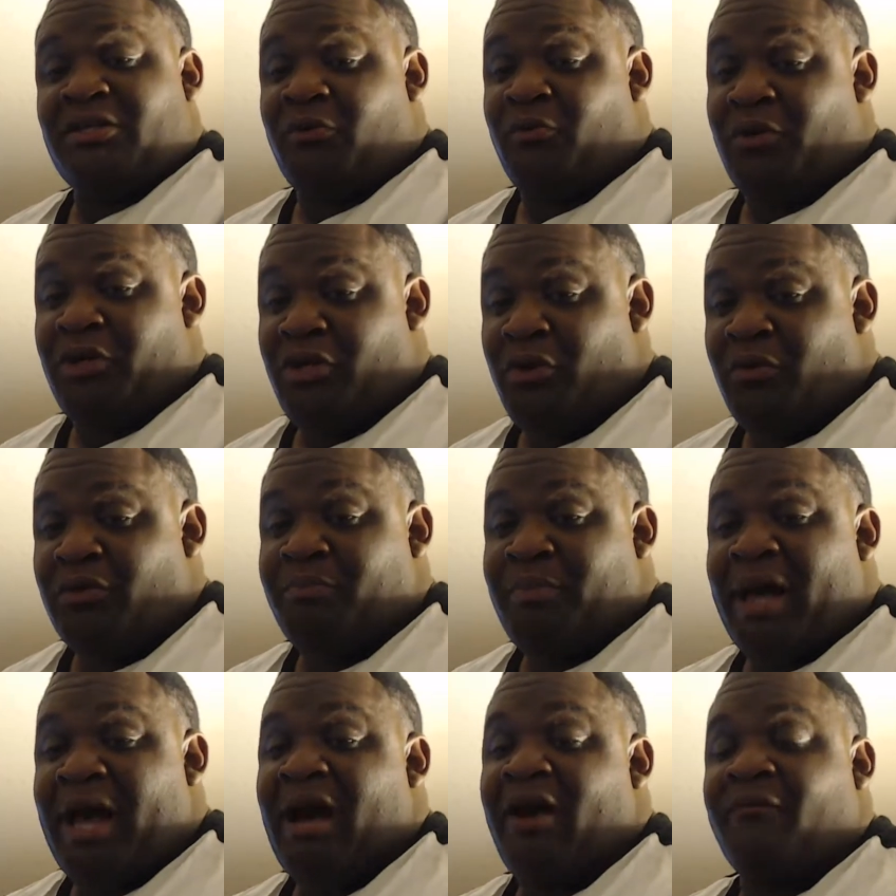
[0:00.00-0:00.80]
Wii U is
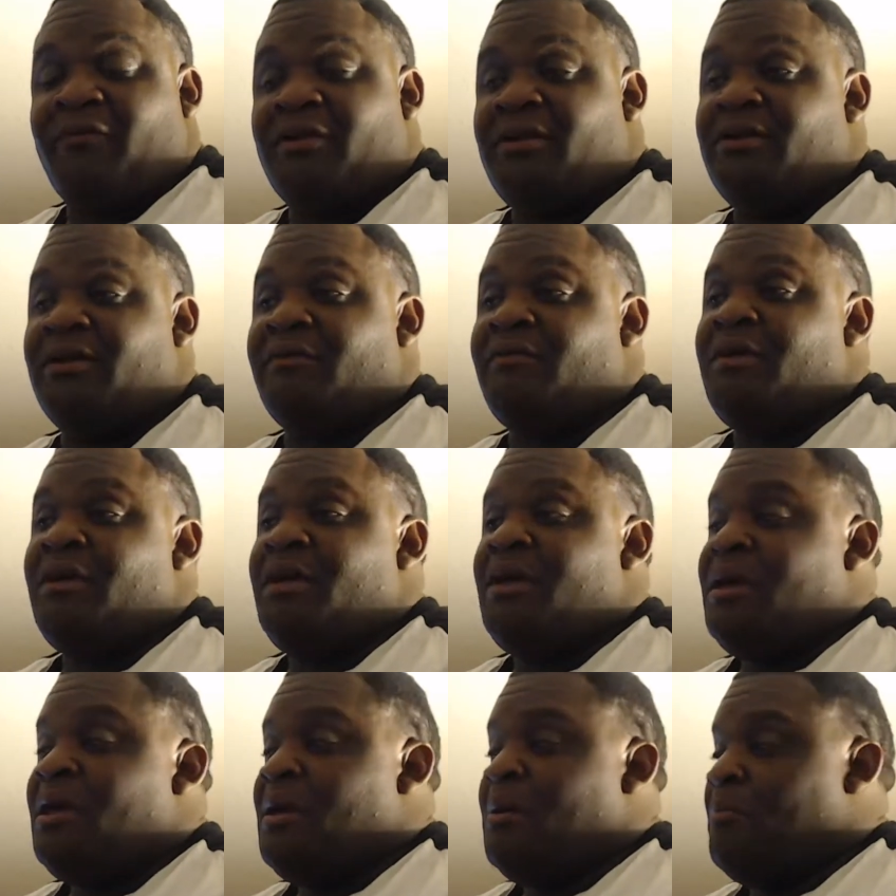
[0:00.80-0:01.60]
powerful enough.
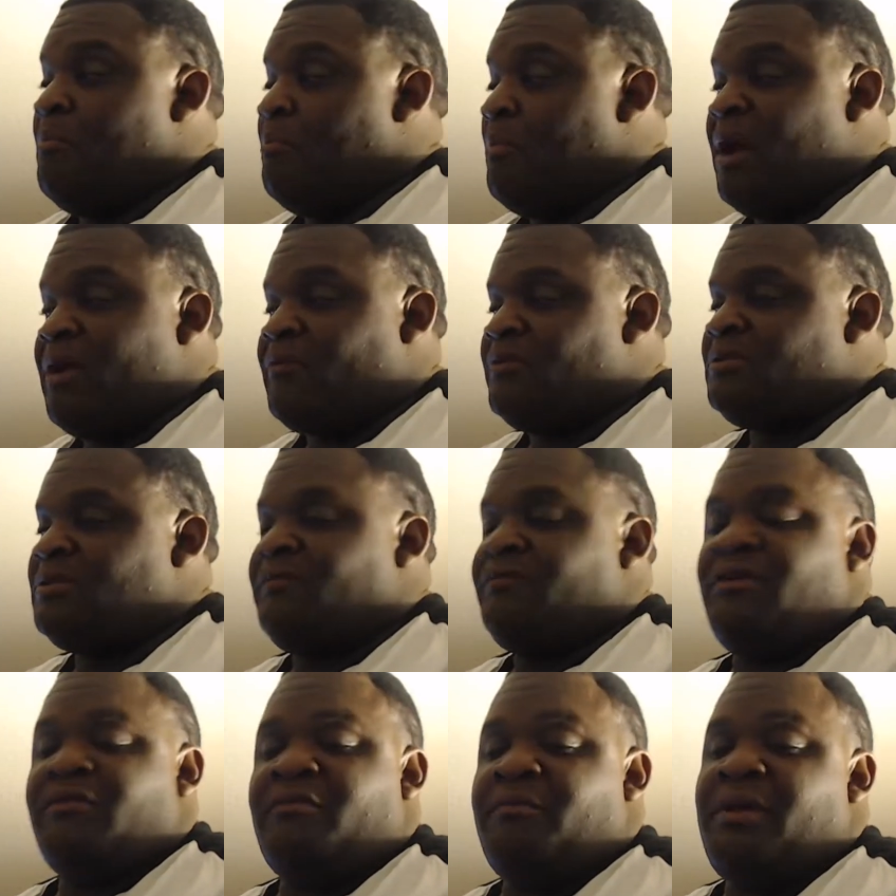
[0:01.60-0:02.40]

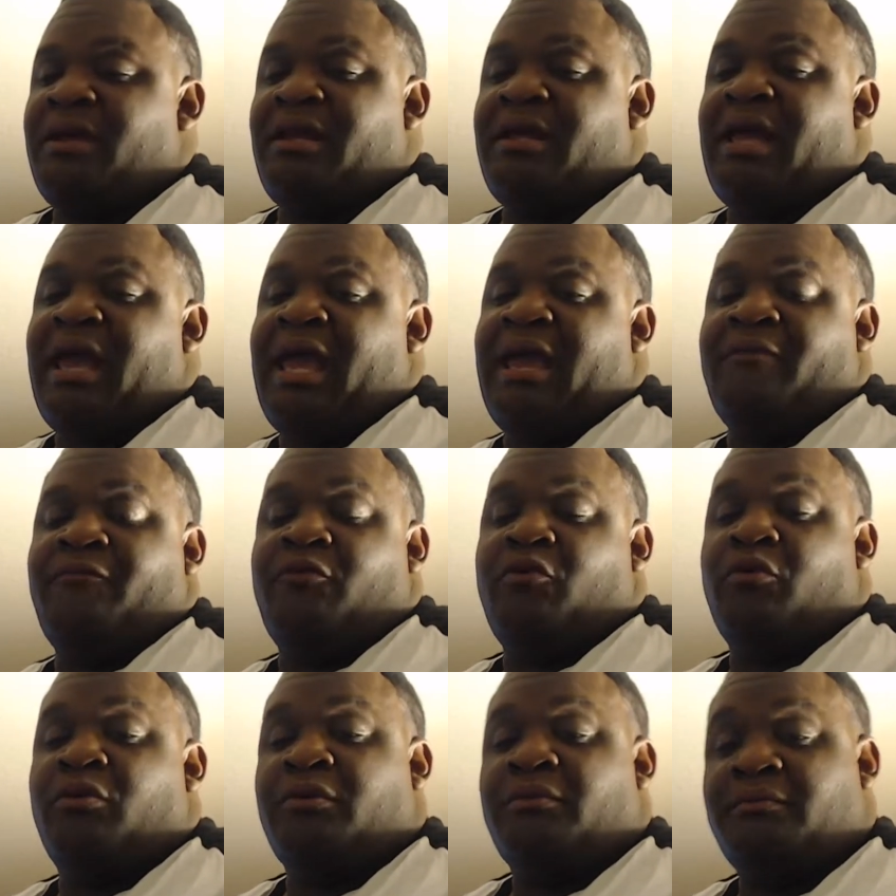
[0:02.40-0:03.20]
Microsoft never made a game
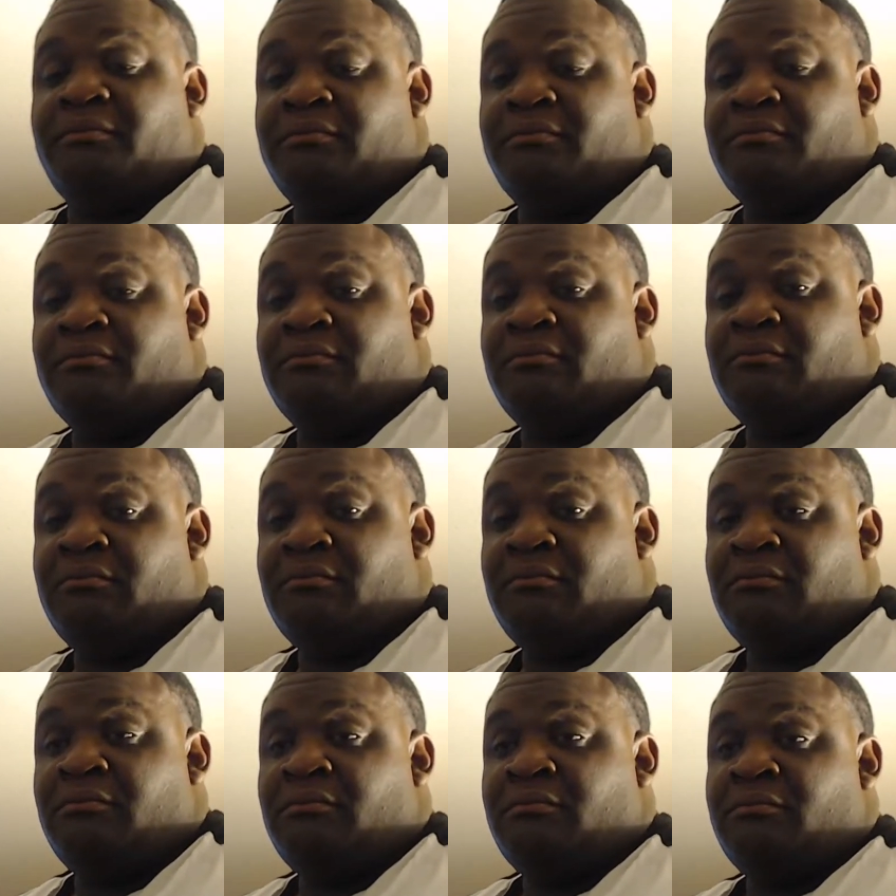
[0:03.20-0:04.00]
for
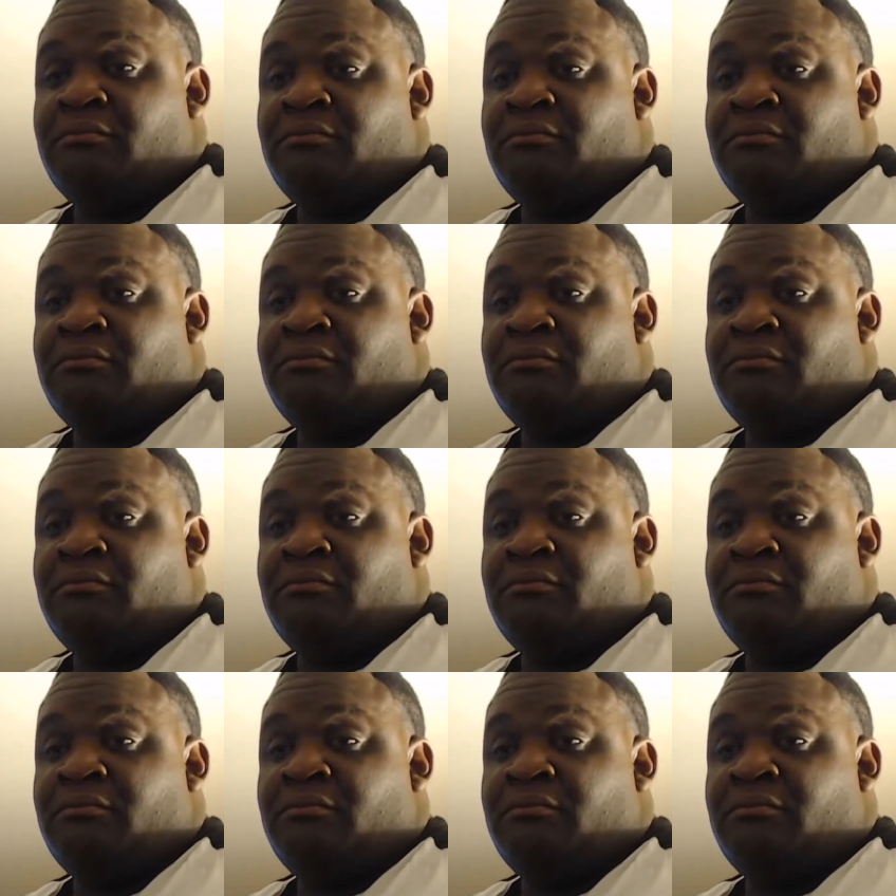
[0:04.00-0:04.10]
it.